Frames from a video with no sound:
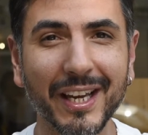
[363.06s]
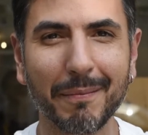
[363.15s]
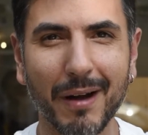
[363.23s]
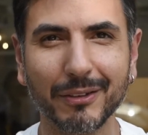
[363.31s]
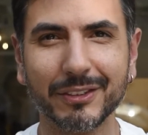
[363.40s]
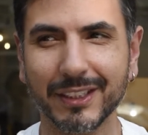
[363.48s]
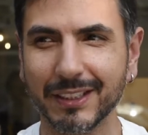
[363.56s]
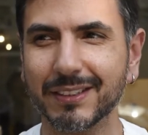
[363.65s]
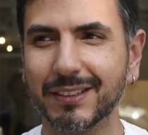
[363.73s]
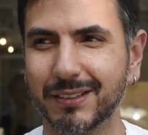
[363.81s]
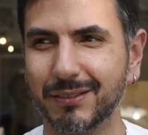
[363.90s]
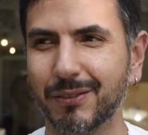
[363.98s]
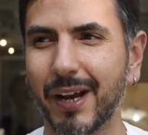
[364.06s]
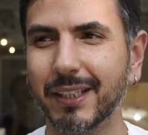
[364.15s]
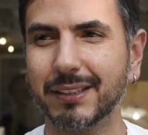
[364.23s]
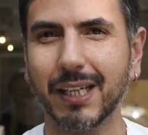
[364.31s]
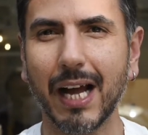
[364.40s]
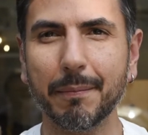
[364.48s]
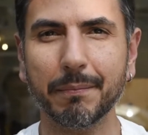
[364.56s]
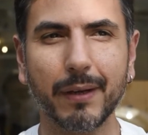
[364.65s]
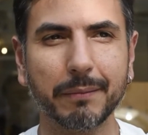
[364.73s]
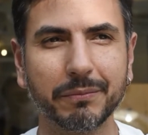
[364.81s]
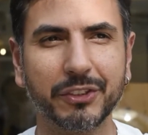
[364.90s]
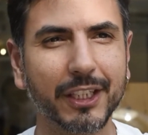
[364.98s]
about this, right?
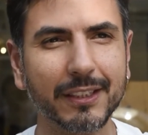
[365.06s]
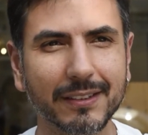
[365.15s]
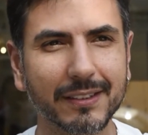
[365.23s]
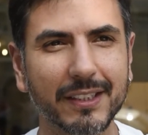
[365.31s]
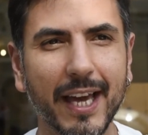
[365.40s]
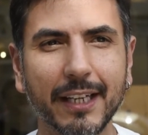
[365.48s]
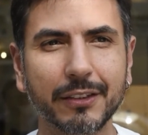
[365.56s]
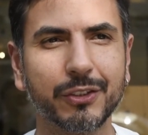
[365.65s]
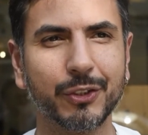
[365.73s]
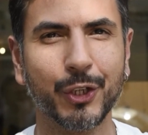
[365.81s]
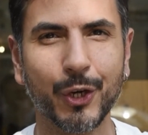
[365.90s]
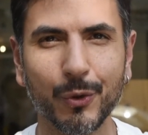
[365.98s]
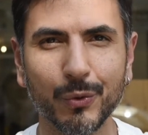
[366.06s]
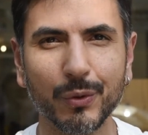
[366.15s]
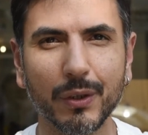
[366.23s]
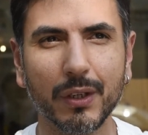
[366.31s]
I'm just getting to know